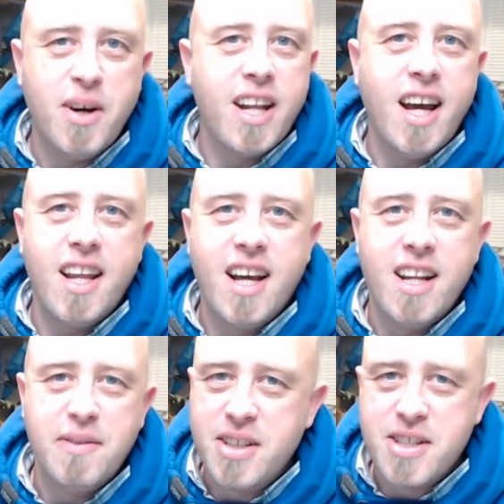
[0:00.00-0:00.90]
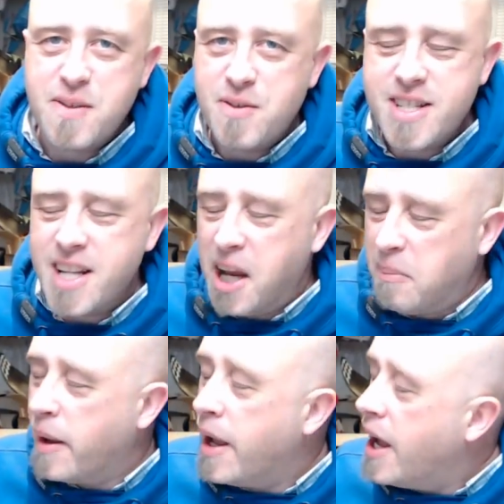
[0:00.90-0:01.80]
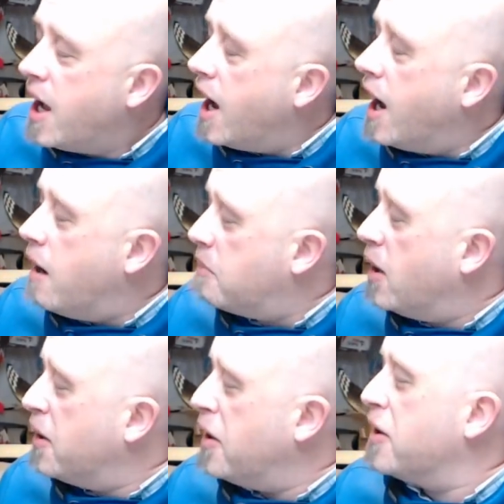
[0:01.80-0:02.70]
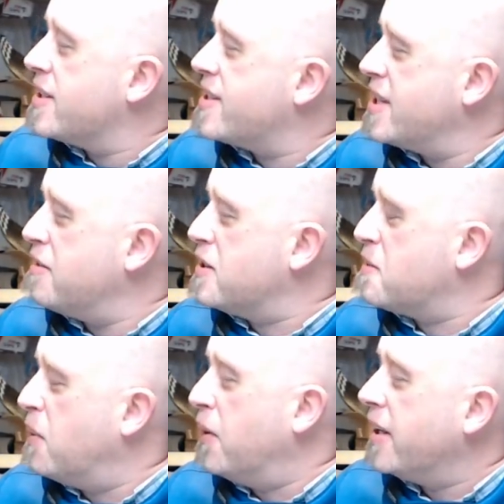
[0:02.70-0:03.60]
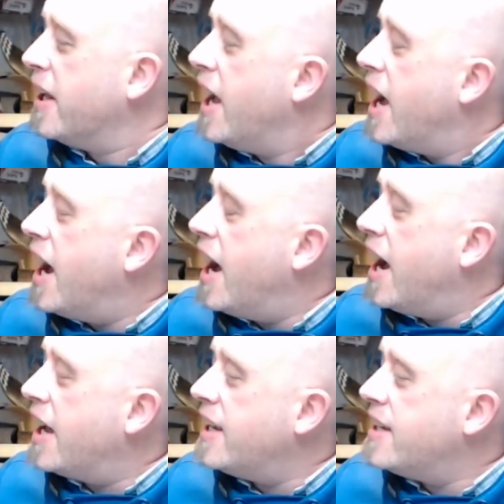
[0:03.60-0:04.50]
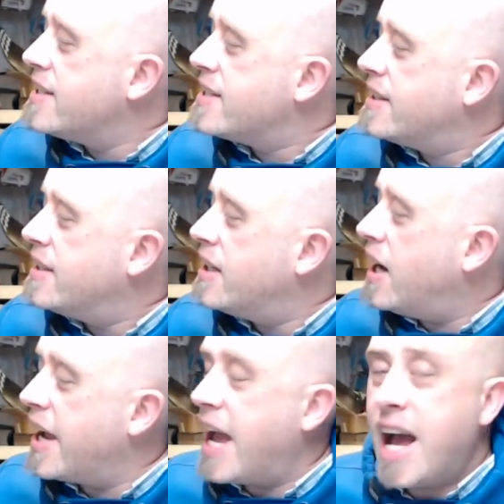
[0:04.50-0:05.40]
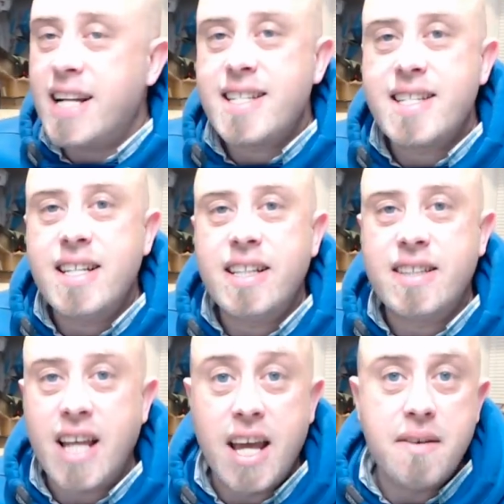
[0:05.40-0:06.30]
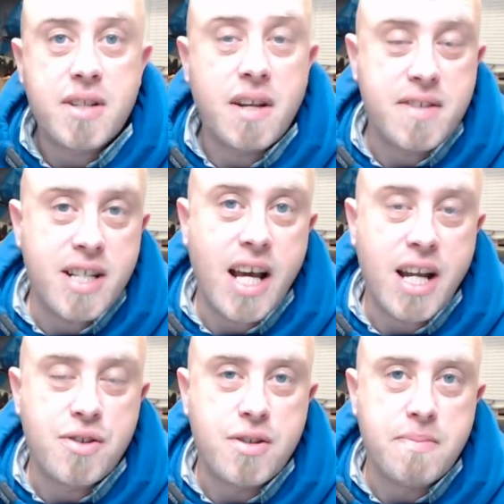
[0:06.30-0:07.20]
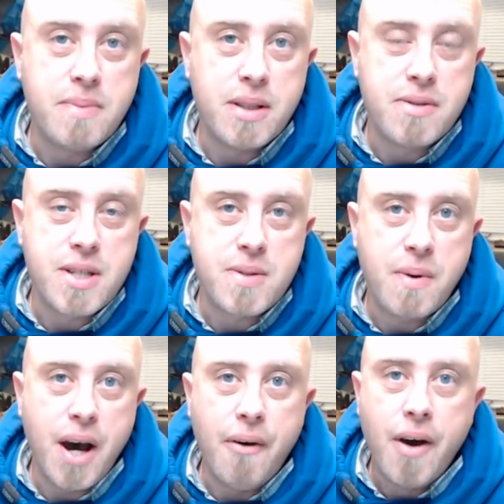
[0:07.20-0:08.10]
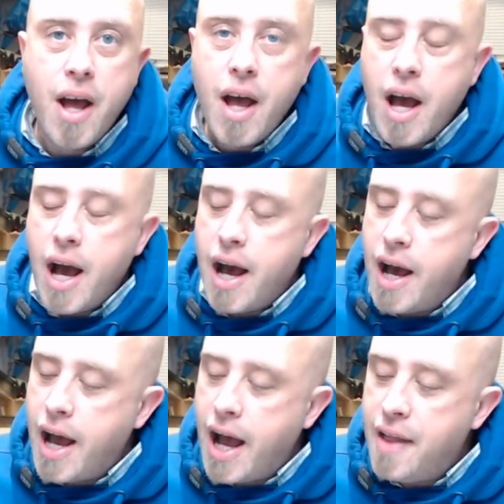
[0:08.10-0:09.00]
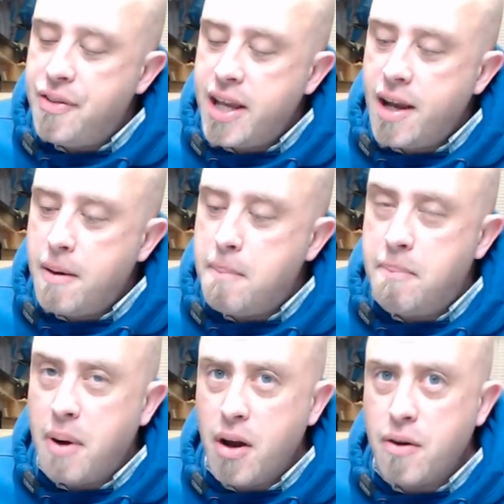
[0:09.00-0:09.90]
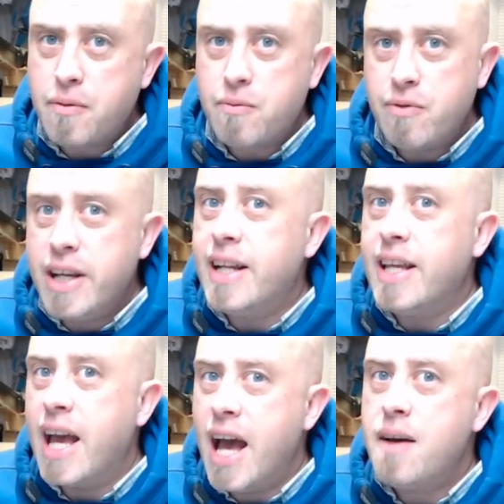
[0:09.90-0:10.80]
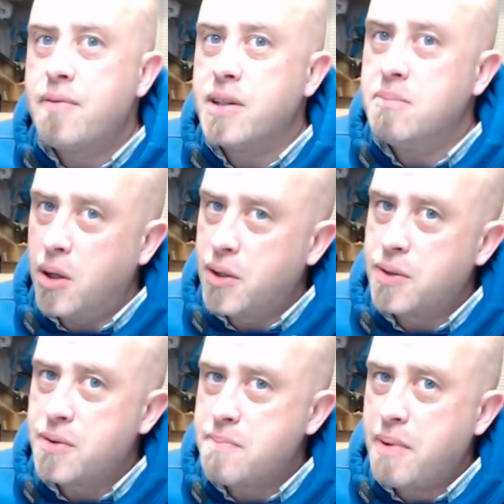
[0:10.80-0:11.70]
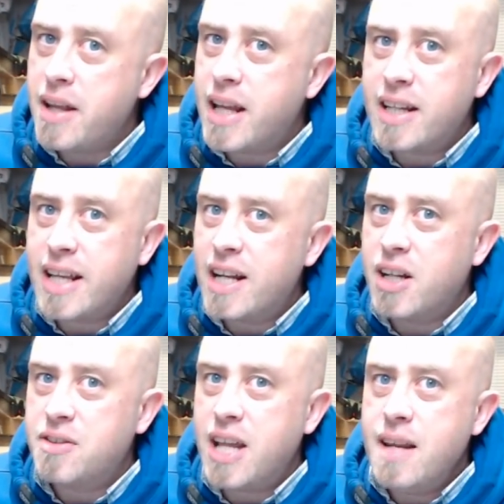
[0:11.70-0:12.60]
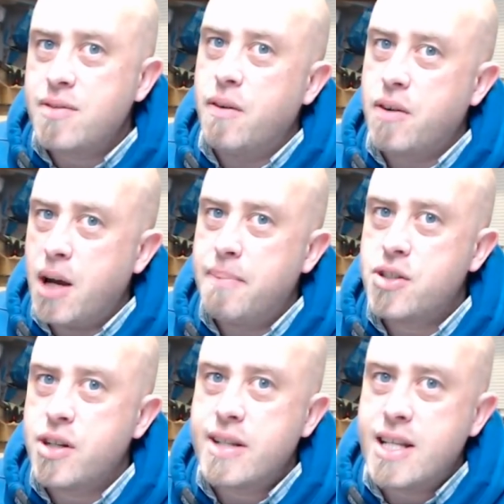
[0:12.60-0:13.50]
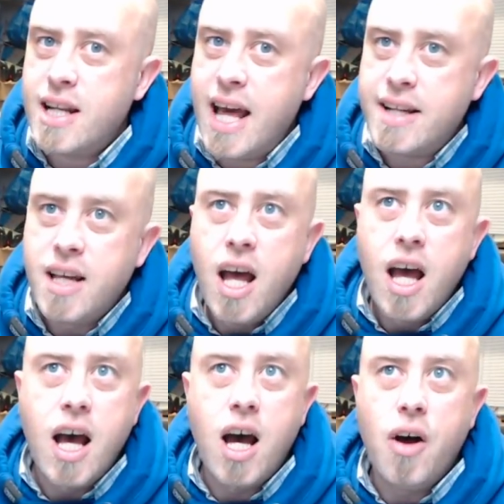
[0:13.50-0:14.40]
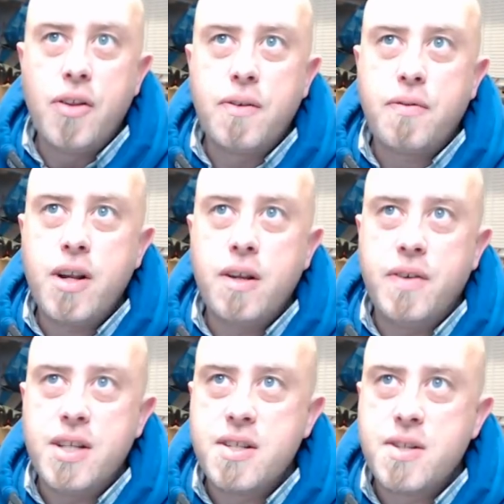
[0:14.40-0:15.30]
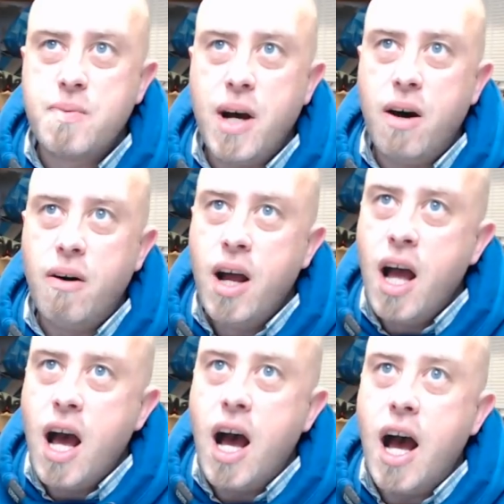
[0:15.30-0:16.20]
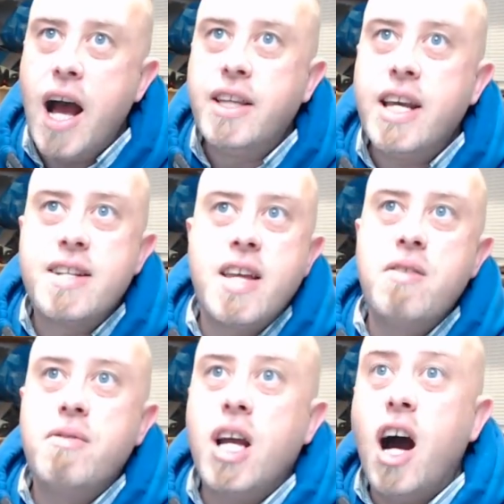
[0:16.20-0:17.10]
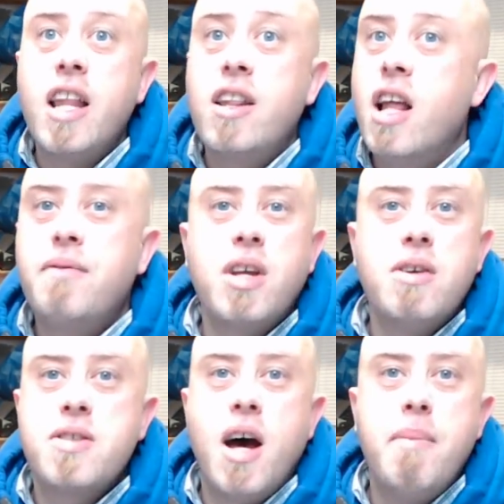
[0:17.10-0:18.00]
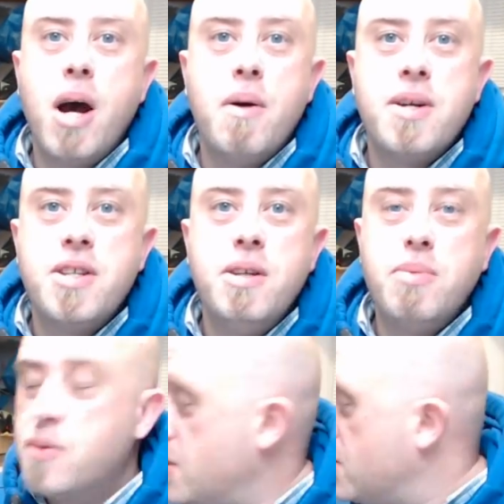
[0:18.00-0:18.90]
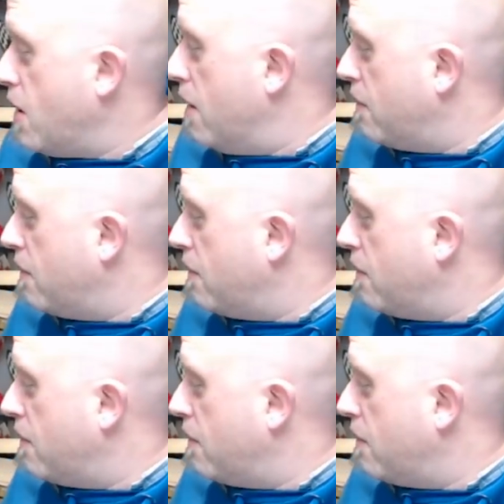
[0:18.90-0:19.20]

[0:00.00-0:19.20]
I love it just for its name. But on a serious point, is that I had seen Dave's and I've seen Andrew's builds as well. And they are both really heavy models. Dave's got a couple of chunks of lead on the front of his as well. And yes, Henry, I love those hub OSD boards as well.